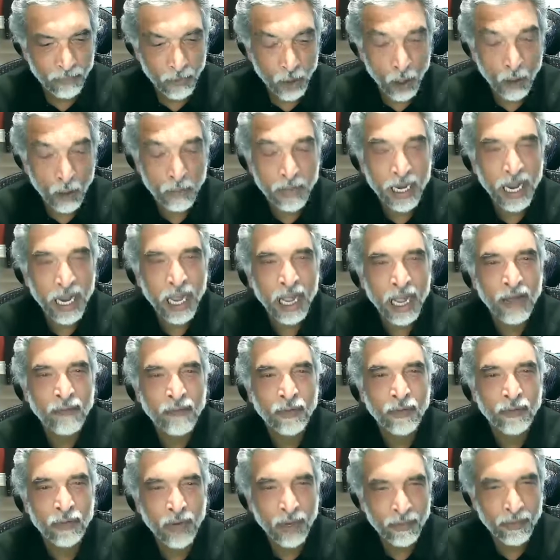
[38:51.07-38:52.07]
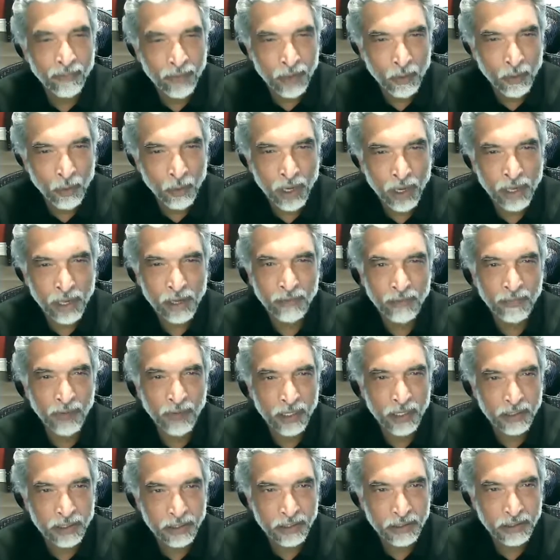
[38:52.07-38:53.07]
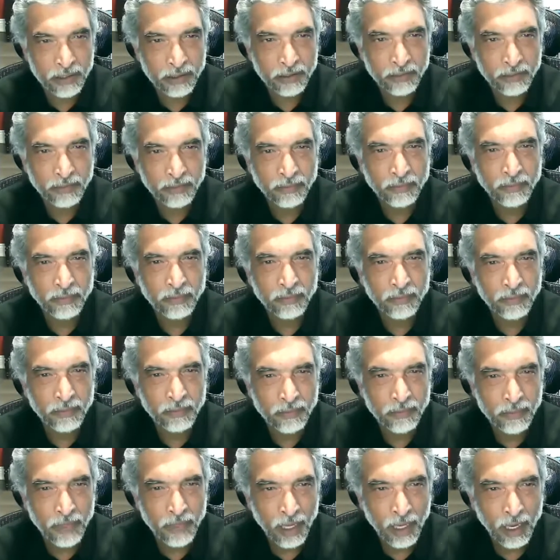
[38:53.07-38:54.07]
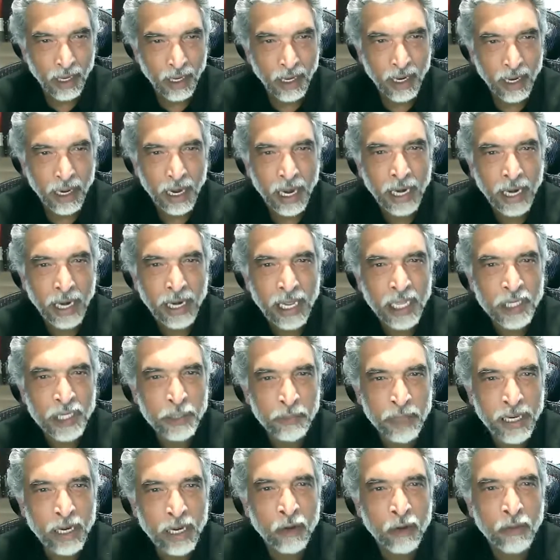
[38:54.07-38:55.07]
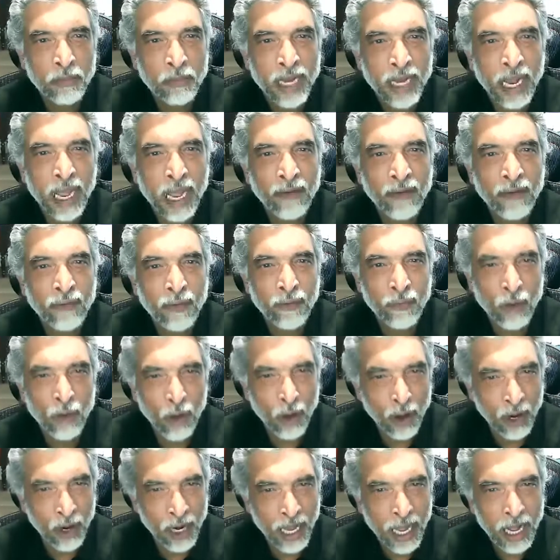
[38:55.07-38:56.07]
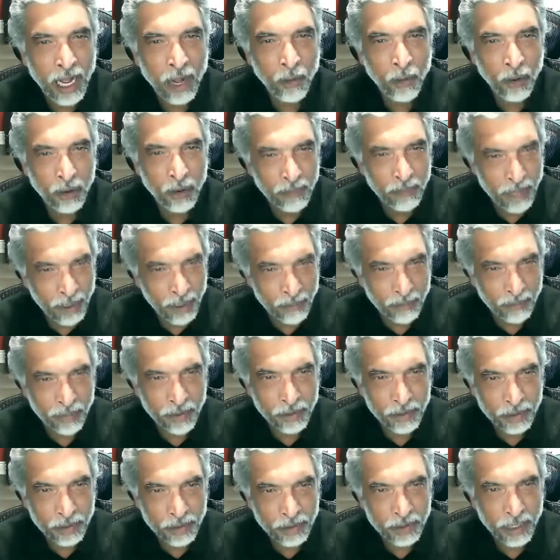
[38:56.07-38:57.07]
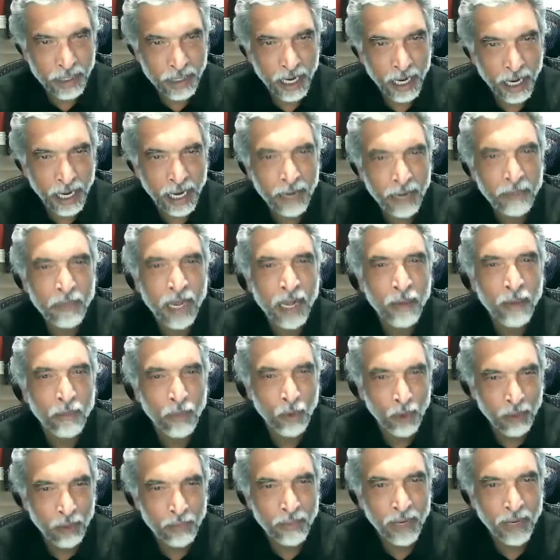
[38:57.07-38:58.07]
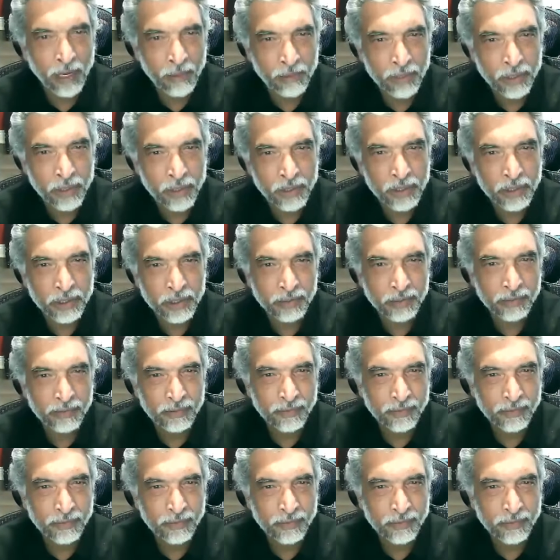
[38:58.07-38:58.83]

on behalf of every one of us, and I speak on behalf of all our members and my board members,